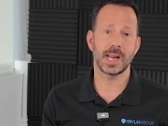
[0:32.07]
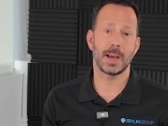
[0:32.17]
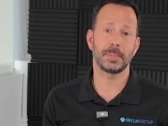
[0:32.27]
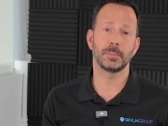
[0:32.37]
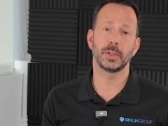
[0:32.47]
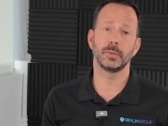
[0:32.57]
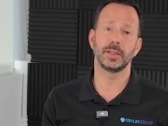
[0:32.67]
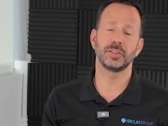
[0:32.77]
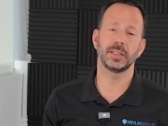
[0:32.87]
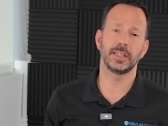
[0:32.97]
that happened pretty
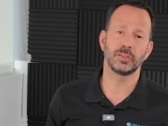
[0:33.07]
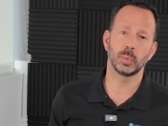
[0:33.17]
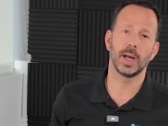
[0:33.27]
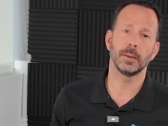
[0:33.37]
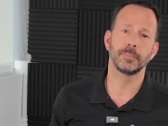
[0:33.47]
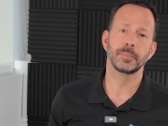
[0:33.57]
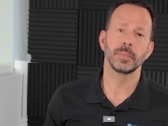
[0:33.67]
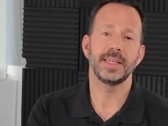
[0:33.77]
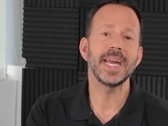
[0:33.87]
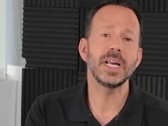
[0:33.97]
recently as well.
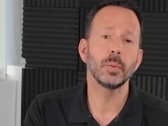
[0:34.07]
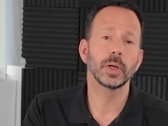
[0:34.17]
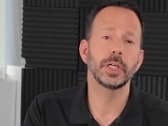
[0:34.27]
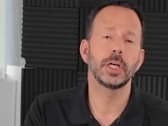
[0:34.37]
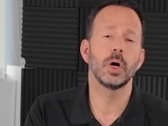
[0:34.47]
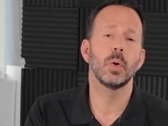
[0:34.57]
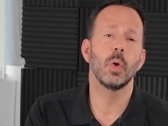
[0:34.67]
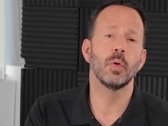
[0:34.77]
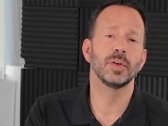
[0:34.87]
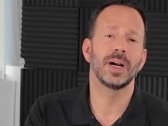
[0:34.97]
Today, we're gonna go
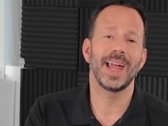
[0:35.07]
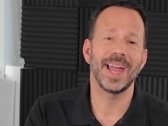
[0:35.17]
over